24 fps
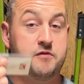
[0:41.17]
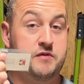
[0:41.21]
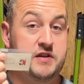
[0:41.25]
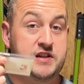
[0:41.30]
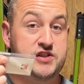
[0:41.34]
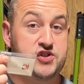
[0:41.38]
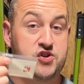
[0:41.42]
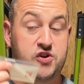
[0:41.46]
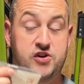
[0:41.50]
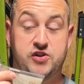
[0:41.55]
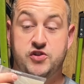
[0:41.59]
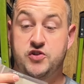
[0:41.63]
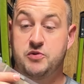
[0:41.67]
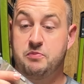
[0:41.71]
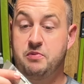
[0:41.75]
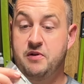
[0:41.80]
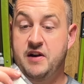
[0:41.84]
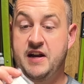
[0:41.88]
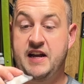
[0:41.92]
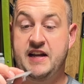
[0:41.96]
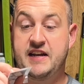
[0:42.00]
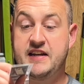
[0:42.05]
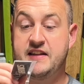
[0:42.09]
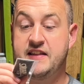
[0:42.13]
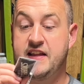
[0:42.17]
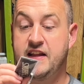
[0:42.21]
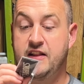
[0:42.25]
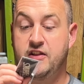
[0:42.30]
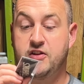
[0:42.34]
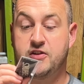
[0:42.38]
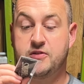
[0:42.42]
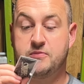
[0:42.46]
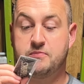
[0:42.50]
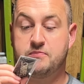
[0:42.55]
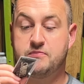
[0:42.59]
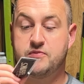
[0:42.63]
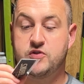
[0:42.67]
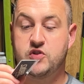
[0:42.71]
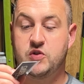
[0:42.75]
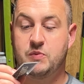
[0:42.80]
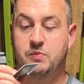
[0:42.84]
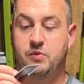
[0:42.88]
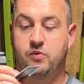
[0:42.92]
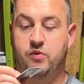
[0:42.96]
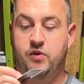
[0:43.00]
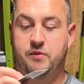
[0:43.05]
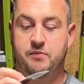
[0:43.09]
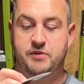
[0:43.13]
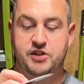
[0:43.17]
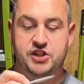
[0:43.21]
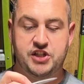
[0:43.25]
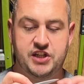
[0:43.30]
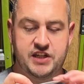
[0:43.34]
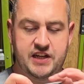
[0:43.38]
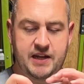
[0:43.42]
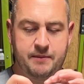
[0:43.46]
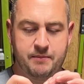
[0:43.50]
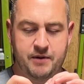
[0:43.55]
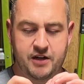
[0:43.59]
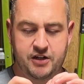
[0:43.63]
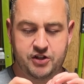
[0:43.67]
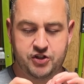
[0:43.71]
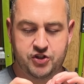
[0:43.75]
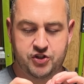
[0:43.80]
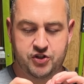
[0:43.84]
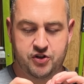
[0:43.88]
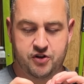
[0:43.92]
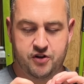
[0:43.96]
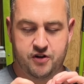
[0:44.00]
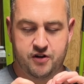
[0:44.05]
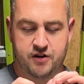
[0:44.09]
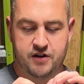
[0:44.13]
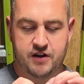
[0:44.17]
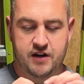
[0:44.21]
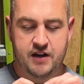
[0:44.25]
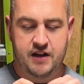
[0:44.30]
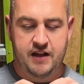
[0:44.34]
These are super handy. They look super well machined. I'm not sure.